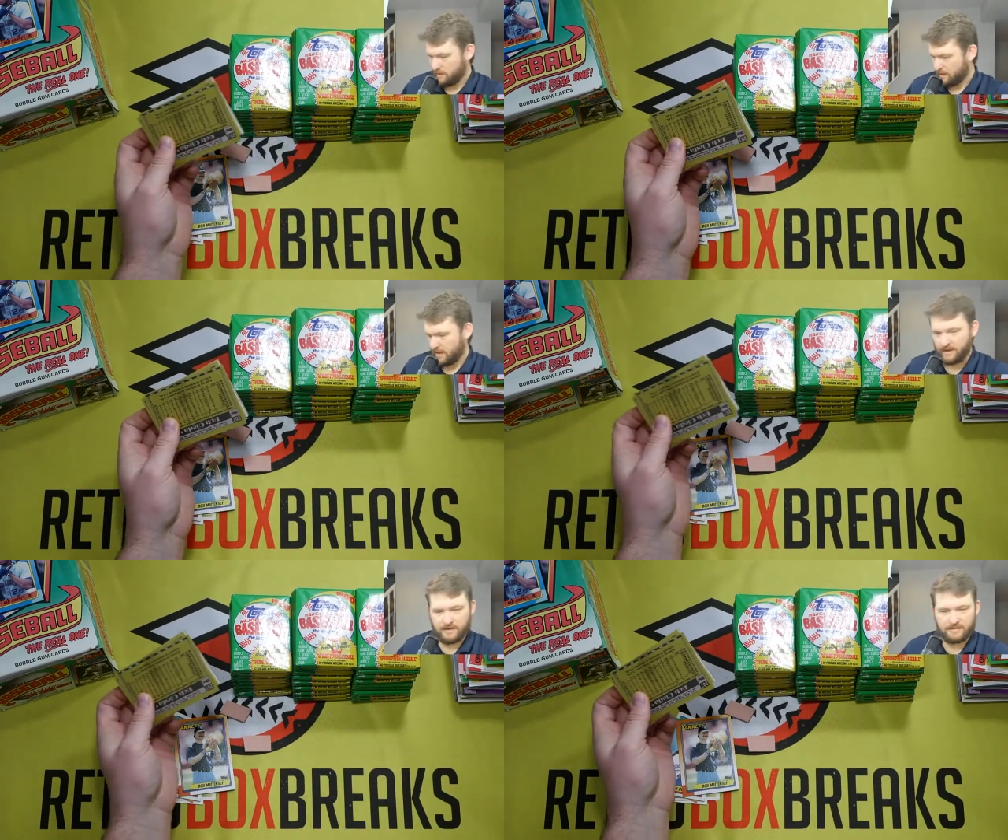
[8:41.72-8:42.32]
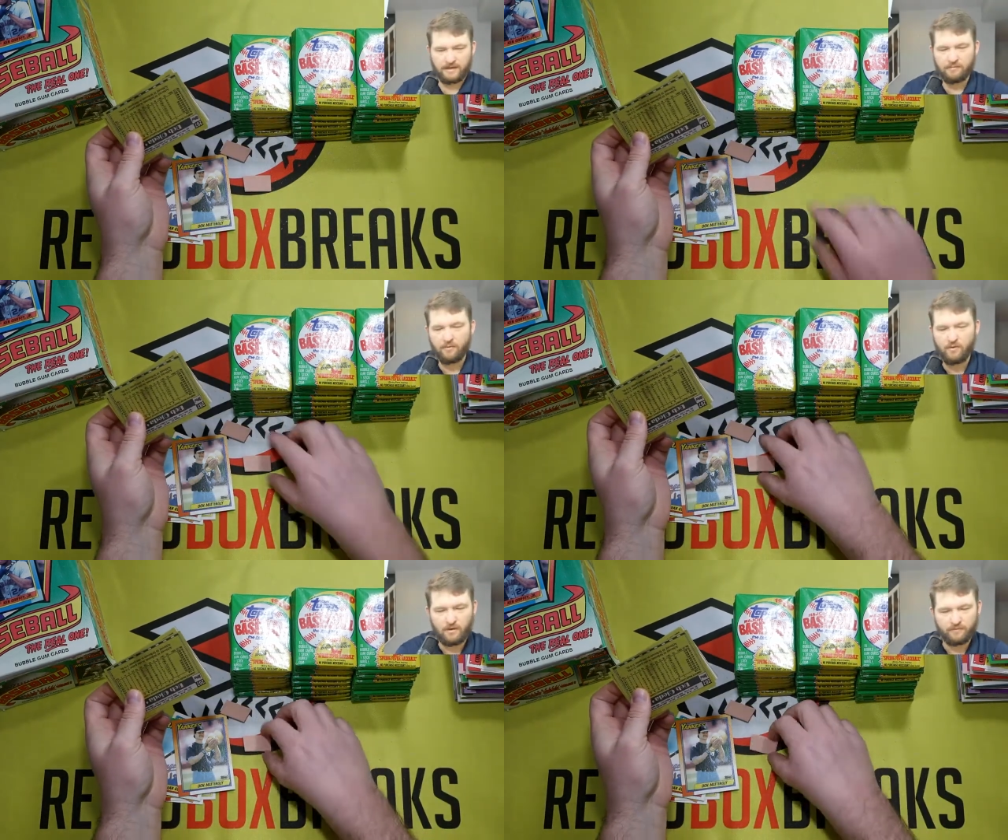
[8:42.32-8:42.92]
I'd hate to get
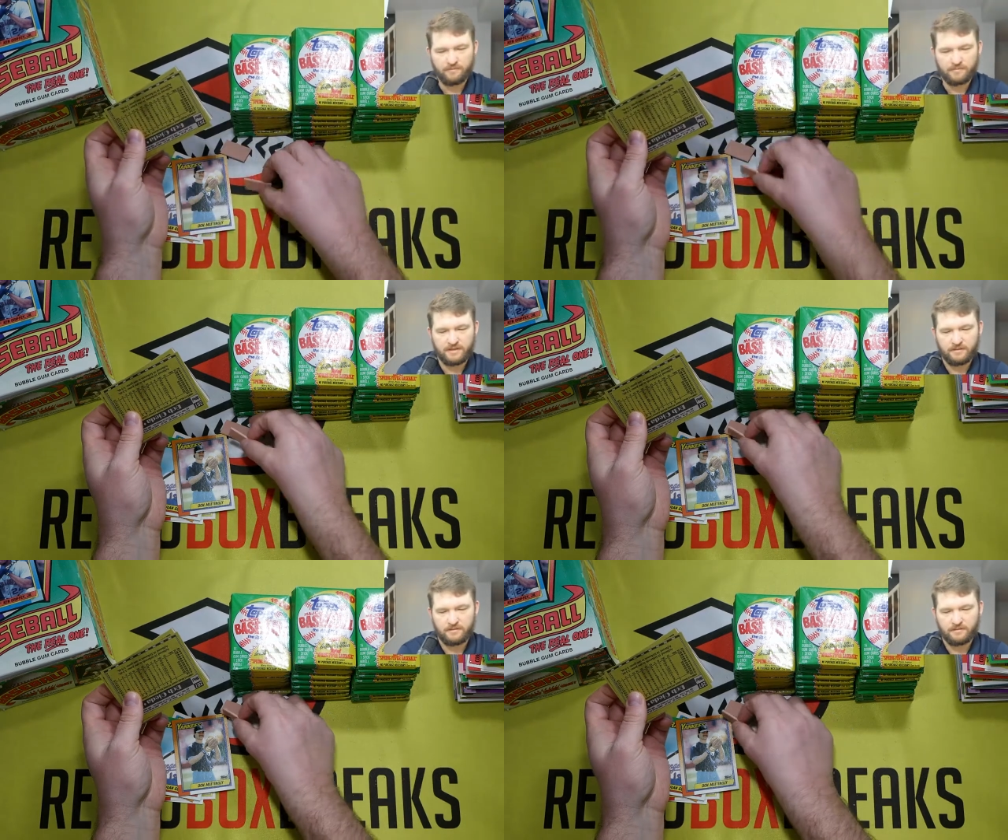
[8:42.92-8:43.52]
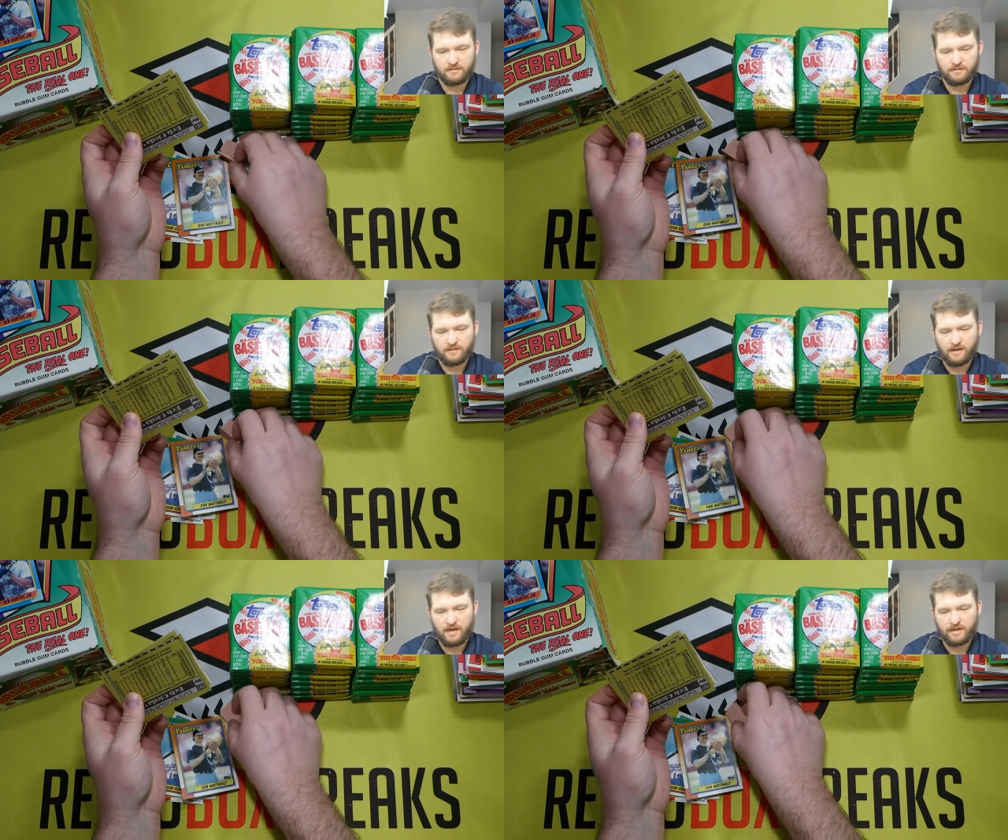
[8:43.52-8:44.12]
more of them to
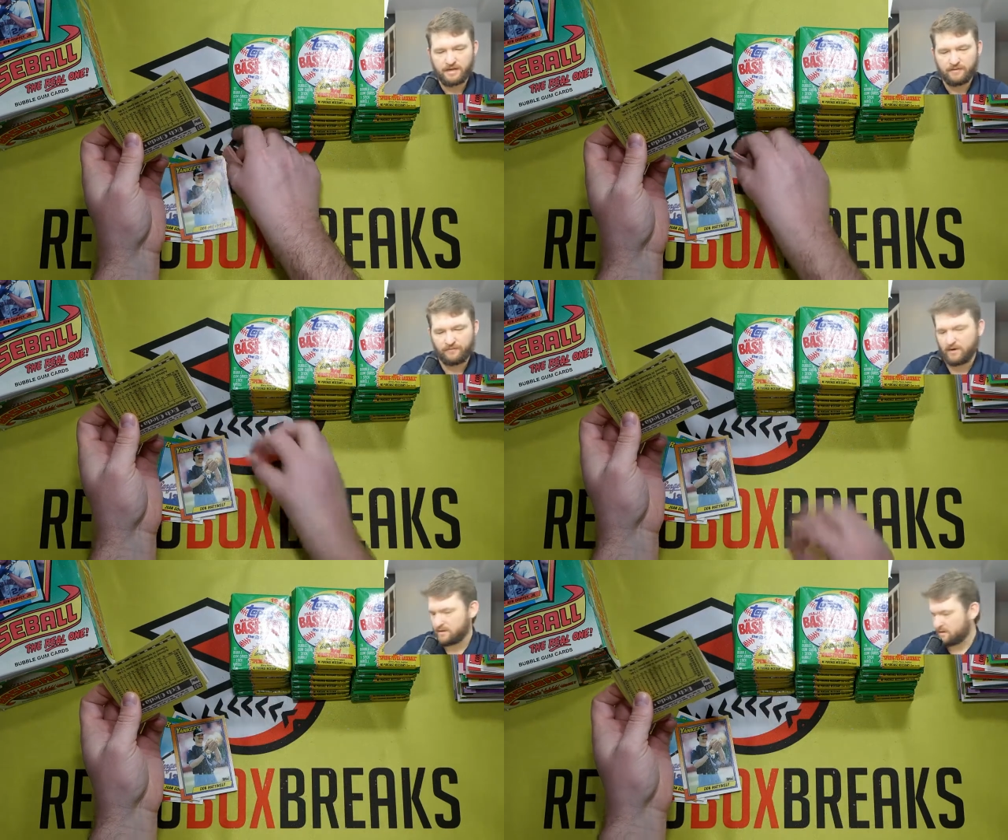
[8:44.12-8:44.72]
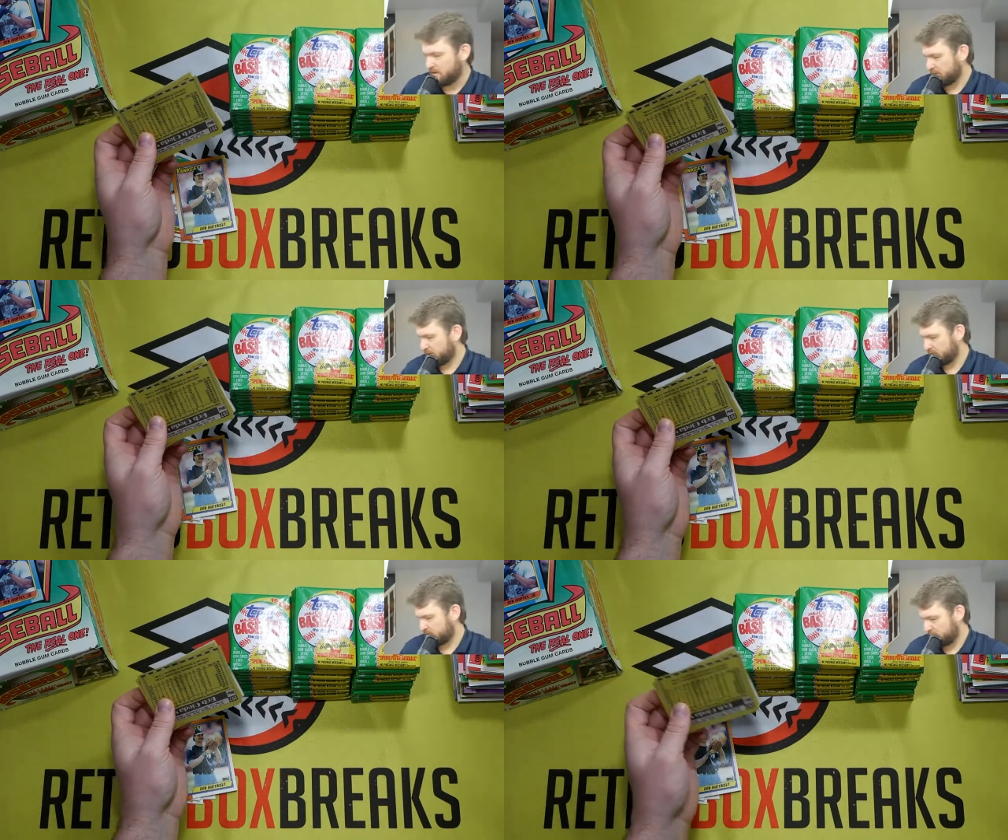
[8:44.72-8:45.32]
not get a Frank
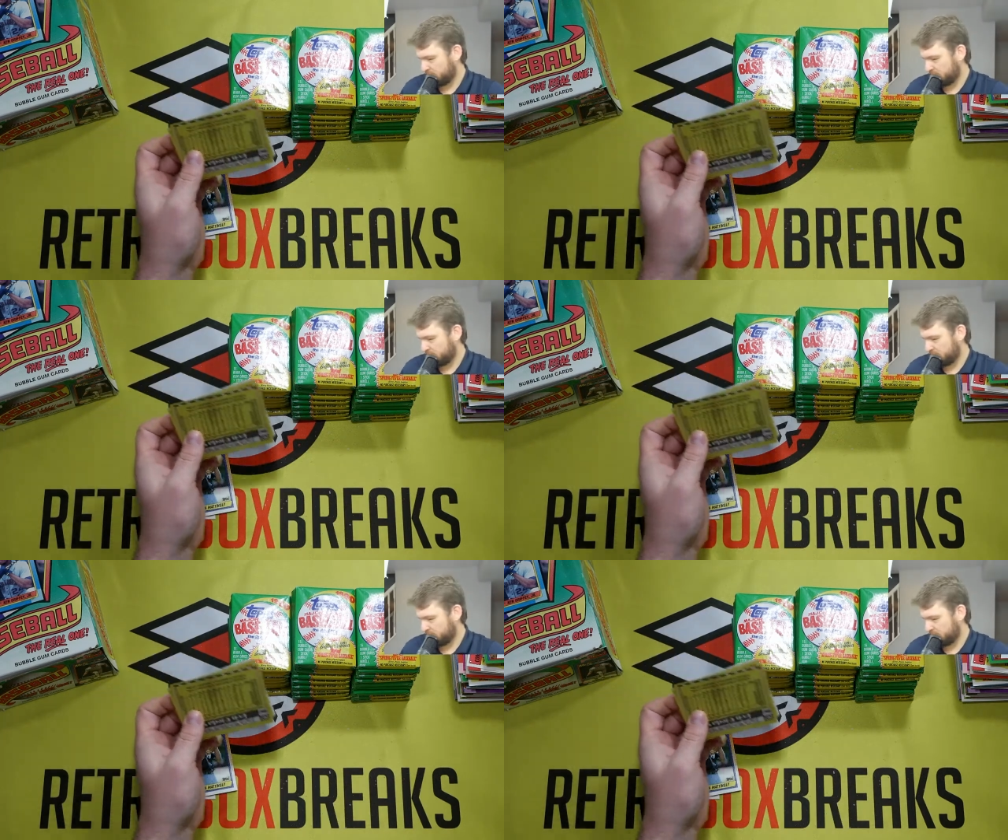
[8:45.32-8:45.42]
Thomas,